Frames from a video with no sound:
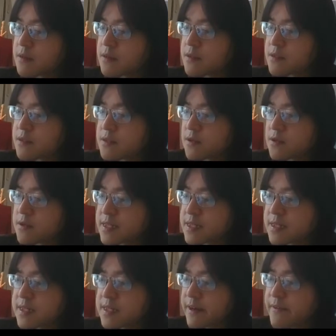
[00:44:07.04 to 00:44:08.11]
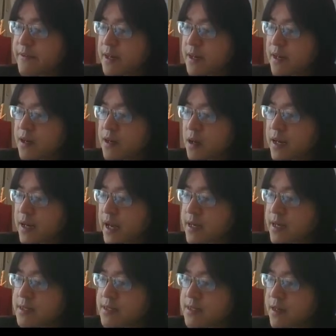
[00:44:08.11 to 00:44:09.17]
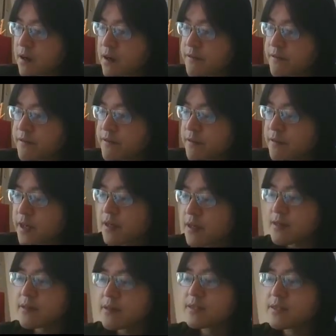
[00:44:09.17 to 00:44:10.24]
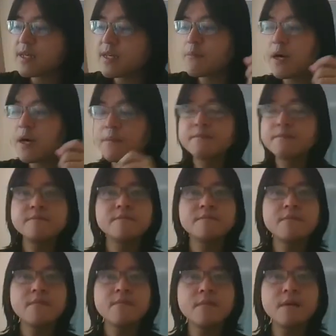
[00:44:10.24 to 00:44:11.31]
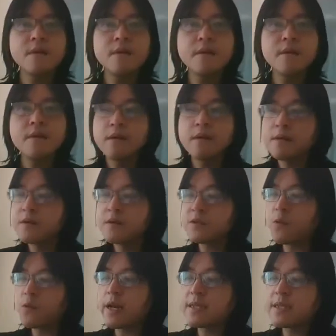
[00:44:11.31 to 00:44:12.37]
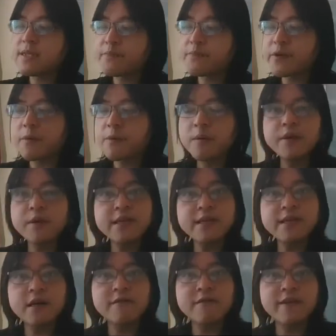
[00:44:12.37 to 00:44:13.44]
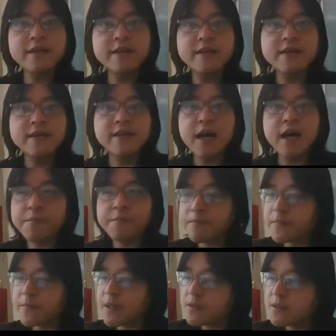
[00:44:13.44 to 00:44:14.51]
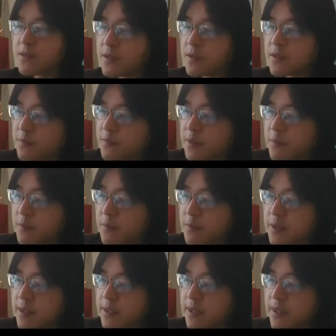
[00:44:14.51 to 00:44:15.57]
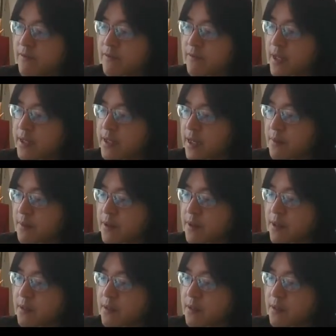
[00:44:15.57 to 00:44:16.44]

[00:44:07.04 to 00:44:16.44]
so this is definitely not an eigenstate of sigma, so what is the probability of getting up? So the probability of getting up here